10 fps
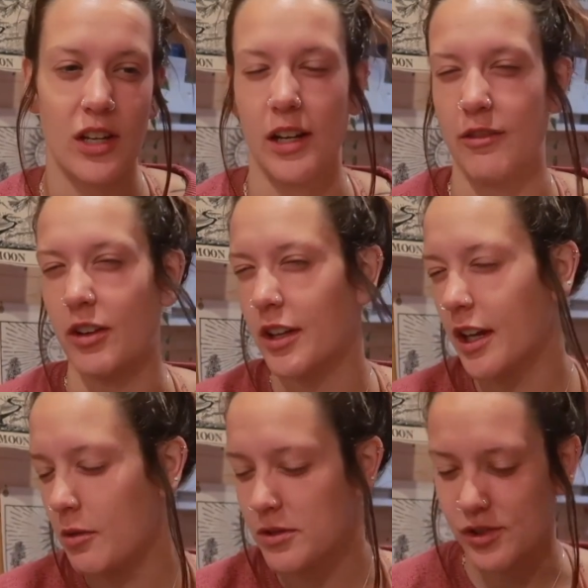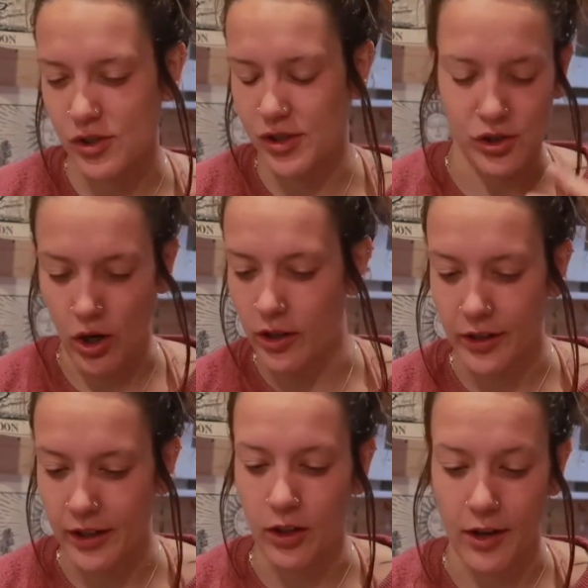and I felt like I was just
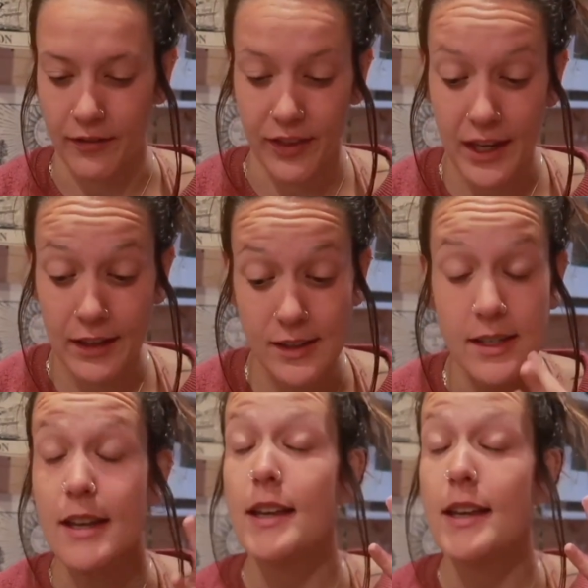juggling a lot of things.